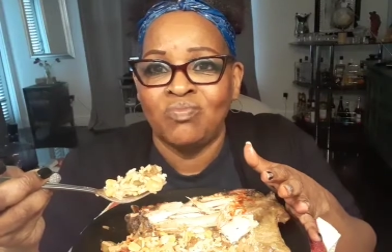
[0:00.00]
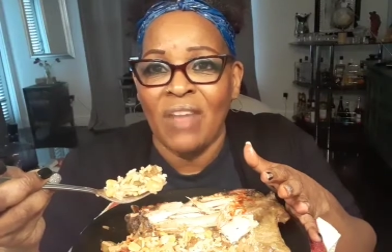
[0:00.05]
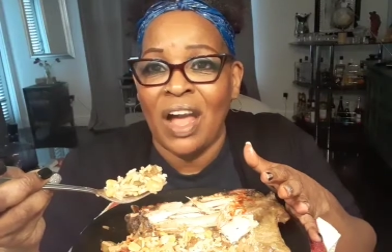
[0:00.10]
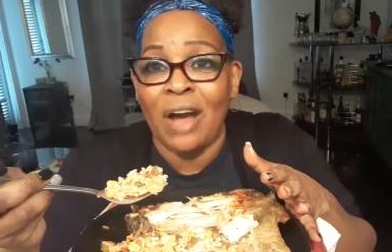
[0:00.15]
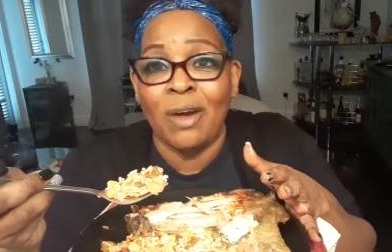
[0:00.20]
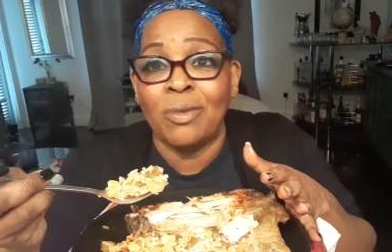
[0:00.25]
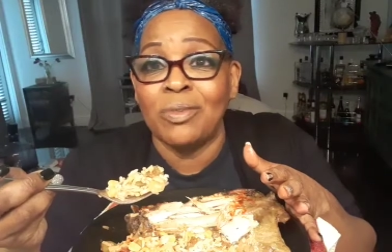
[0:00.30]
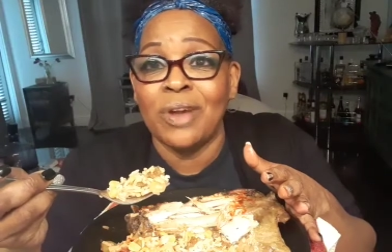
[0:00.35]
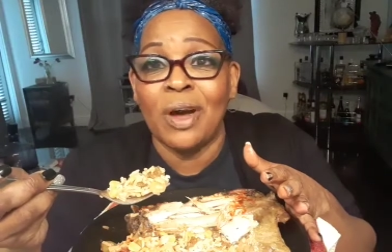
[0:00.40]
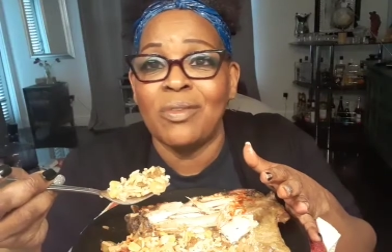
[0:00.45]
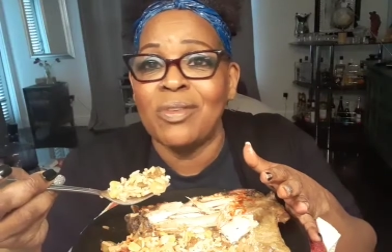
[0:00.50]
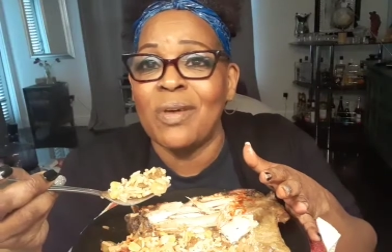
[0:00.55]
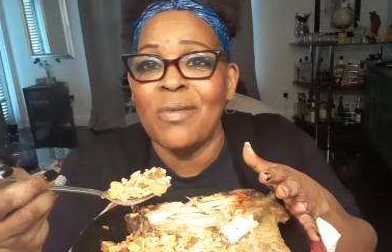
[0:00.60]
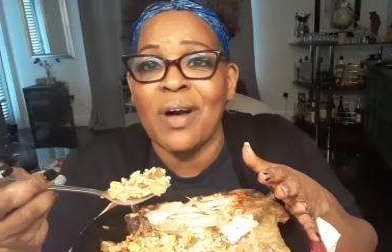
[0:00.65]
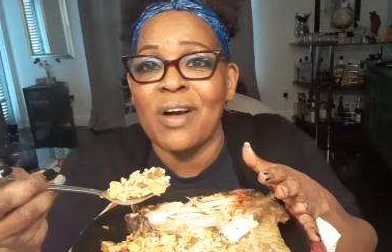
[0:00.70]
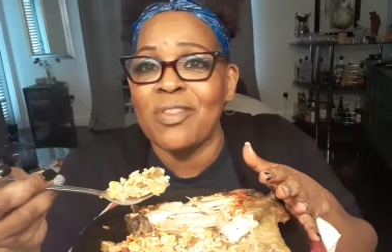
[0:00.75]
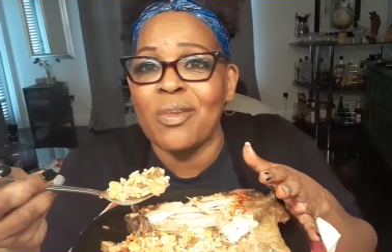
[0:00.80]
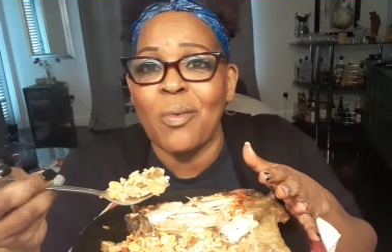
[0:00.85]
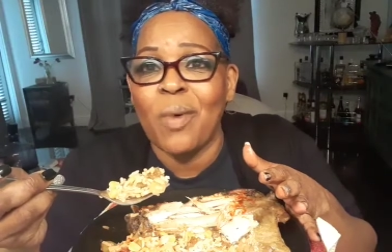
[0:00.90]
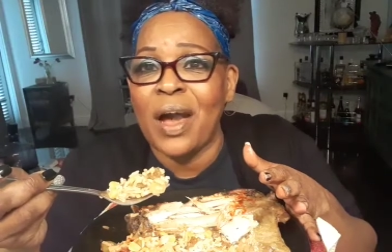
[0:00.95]
I don't know no
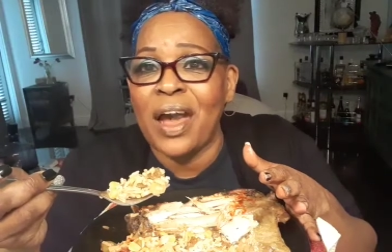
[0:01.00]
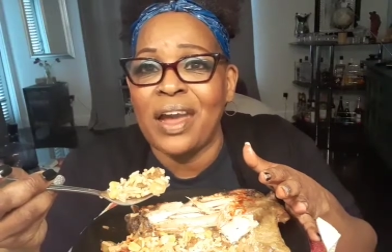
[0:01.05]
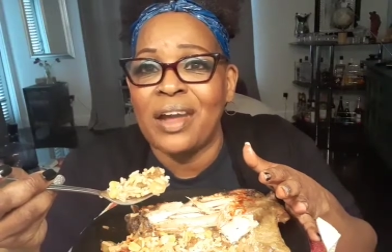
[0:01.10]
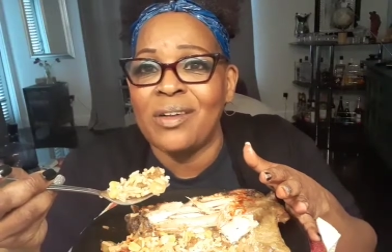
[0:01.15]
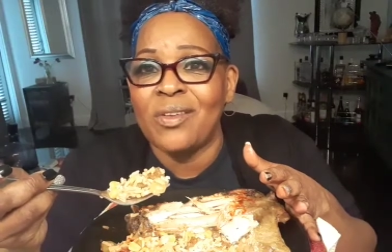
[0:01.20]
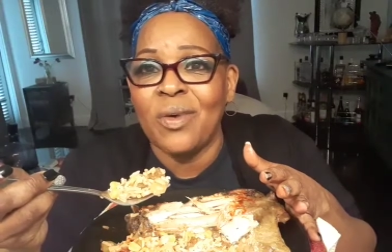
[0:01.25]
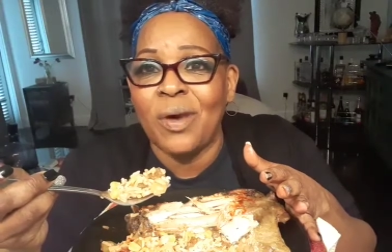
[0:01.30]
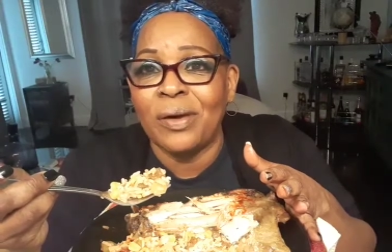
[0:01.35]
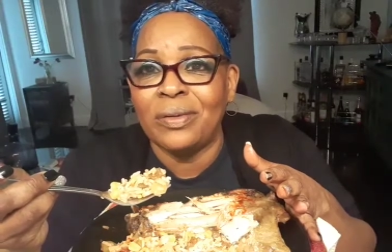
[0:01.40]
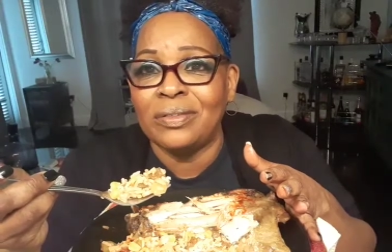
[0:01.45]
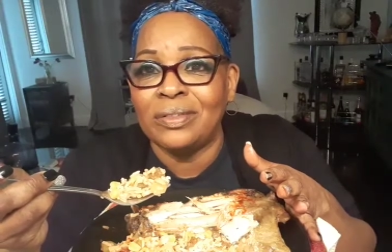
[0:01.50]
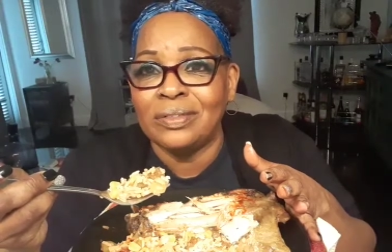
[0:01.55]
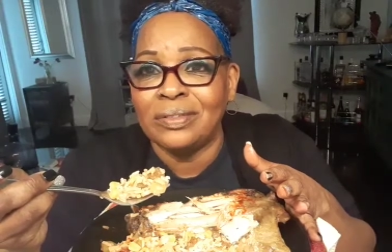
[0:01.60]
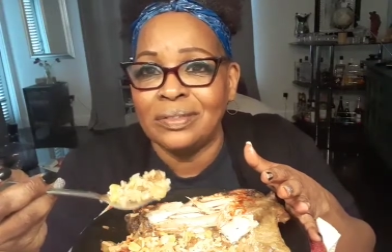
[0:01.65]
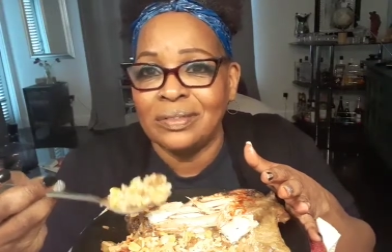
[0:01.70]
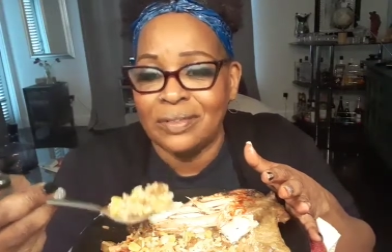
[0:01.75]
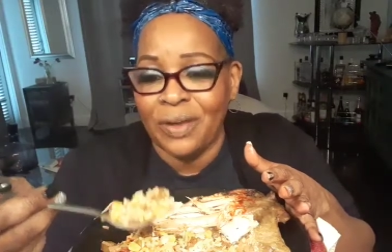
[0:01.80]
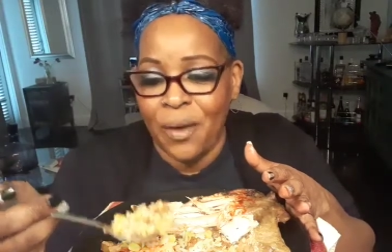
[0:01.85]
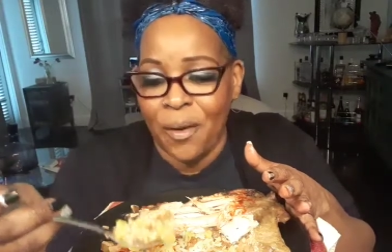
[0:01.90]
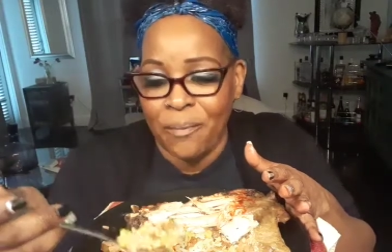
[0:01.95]
other way
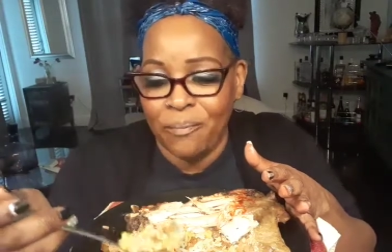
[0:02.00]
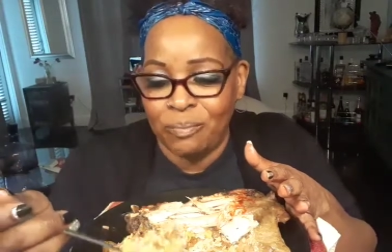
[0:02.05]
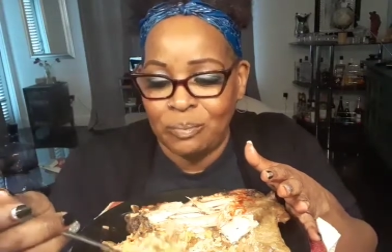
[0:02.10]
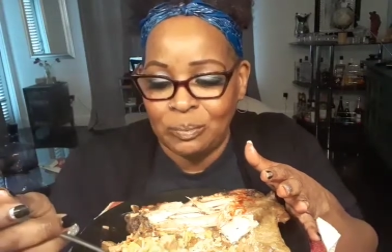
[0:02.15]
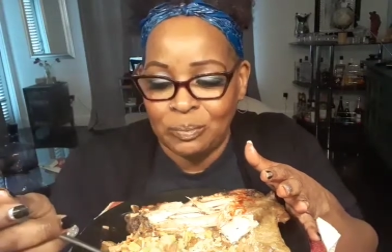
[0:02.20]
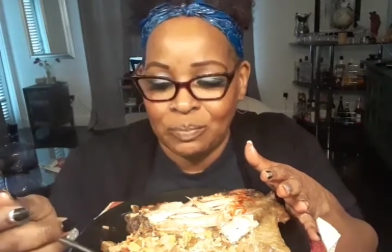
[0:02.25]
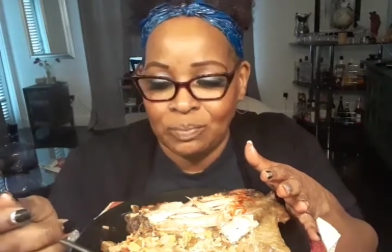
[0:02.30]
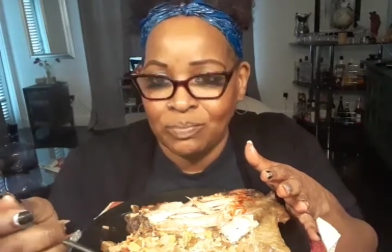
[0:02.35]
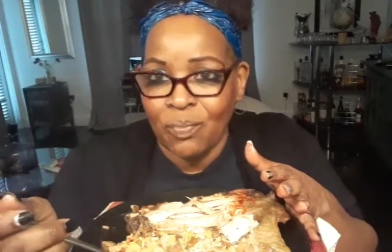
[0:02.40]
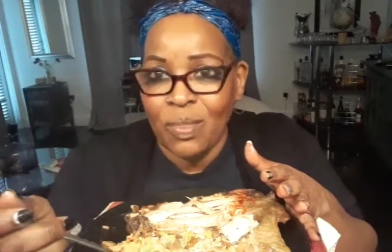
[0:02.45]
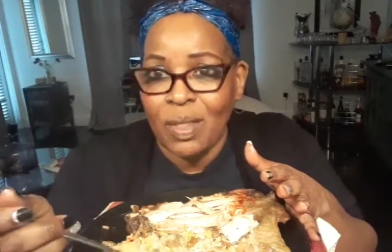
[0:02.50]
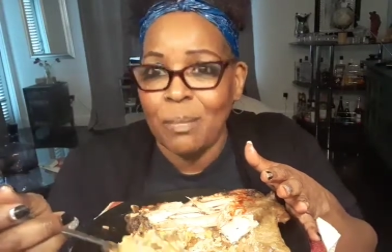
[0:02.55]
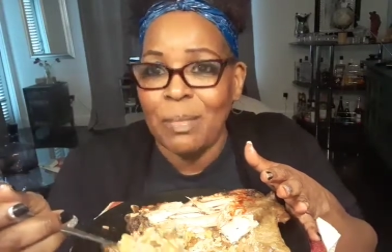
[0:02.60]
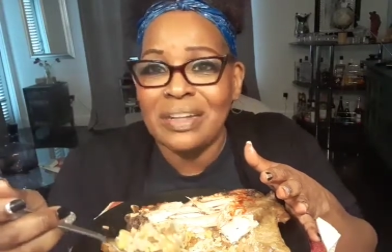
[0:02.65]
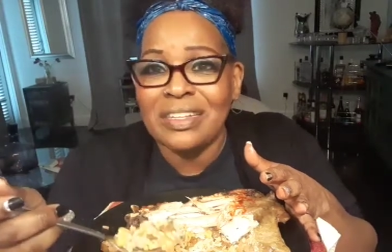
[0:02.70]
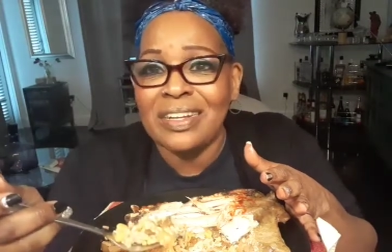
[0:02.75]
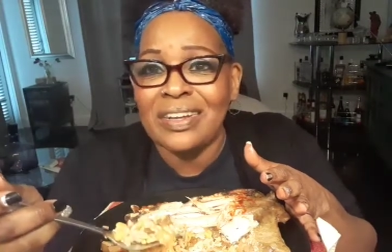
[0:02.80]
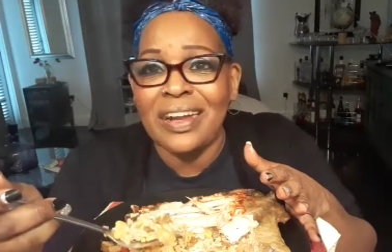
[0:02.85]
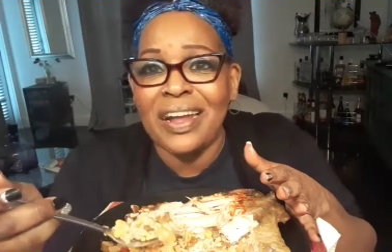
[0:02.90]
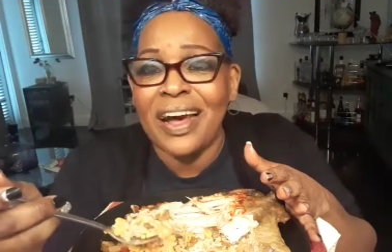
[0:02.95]

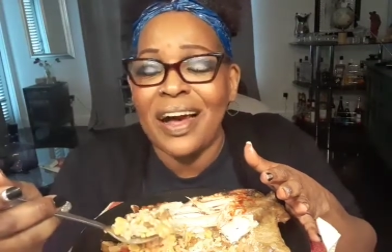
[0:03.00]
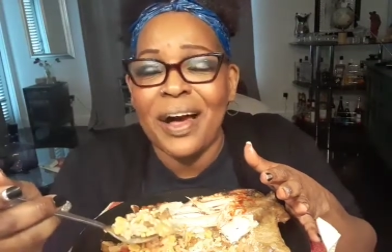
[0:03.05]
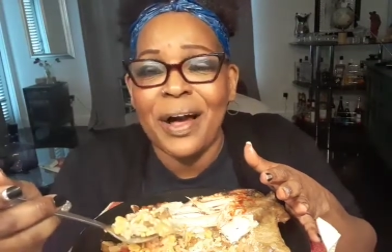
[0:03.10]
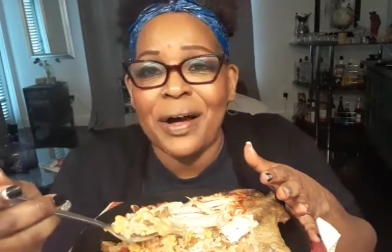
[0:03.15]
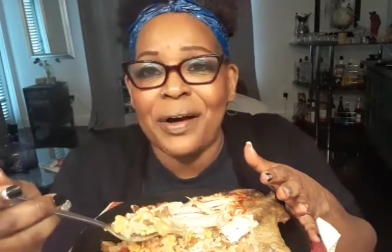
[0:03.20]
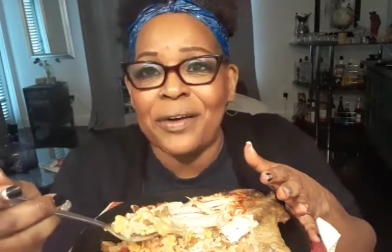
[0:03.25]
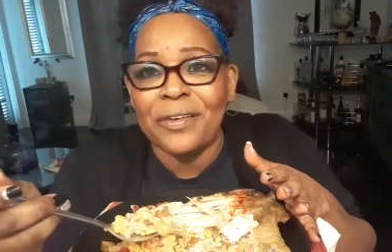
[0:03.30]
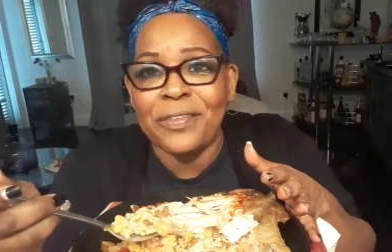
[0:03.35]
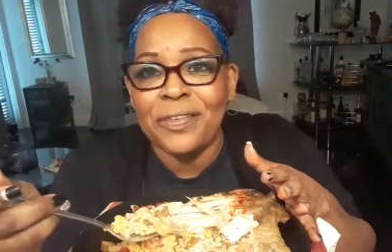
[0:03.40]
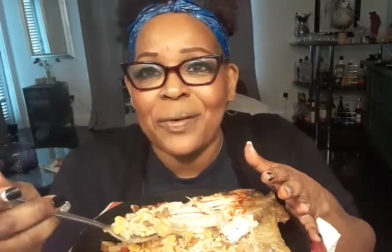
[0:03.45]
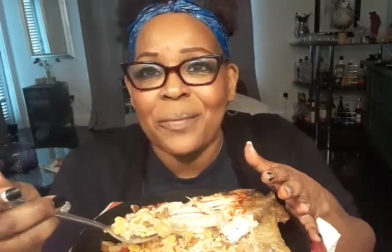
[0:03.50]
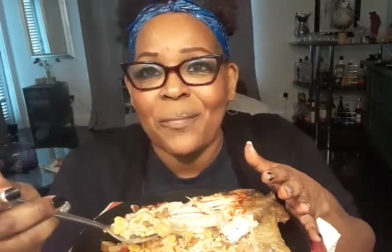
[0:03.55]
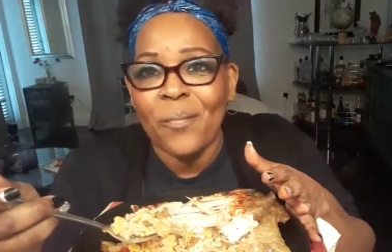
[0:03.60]
but to love.